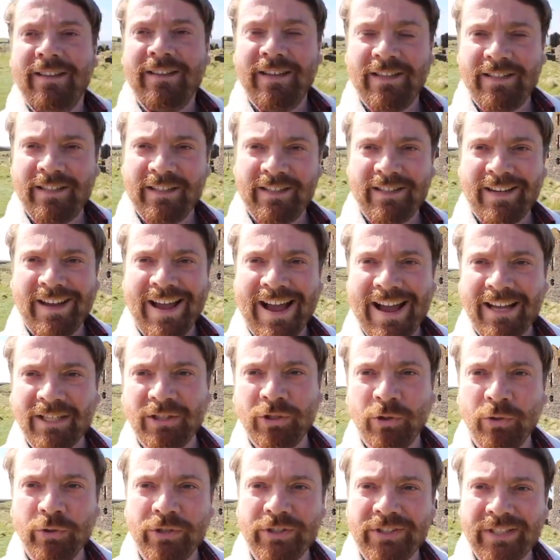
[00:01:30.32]
This is
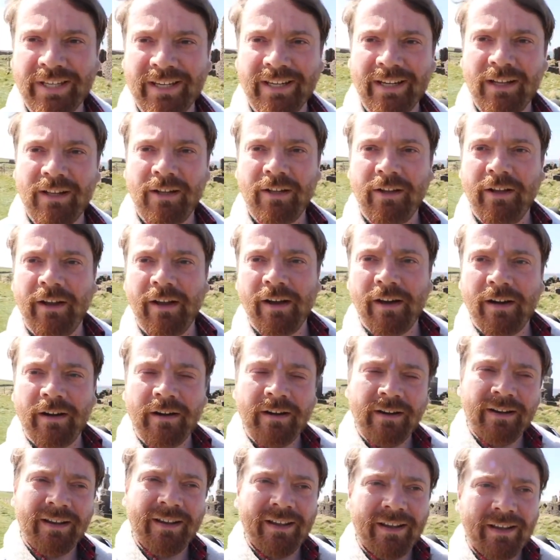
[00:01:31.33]
Castle Sinclair
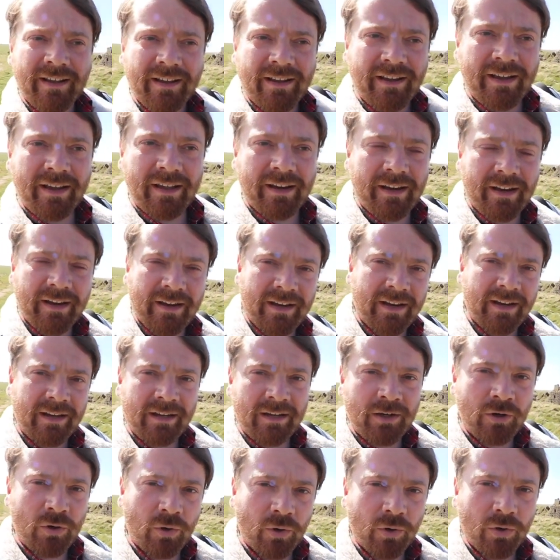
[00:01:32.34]

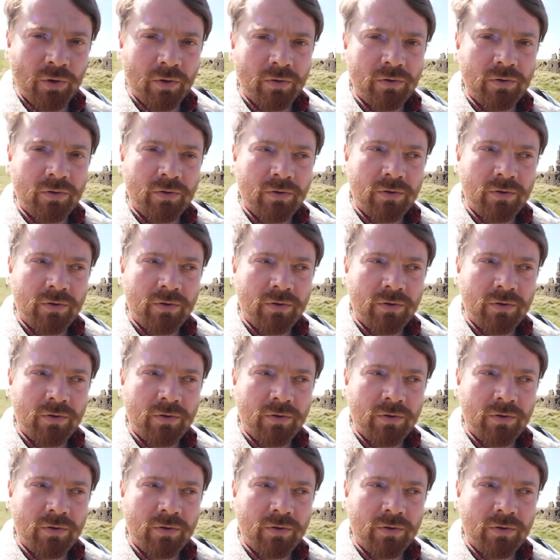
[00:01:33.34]
Girnigoe.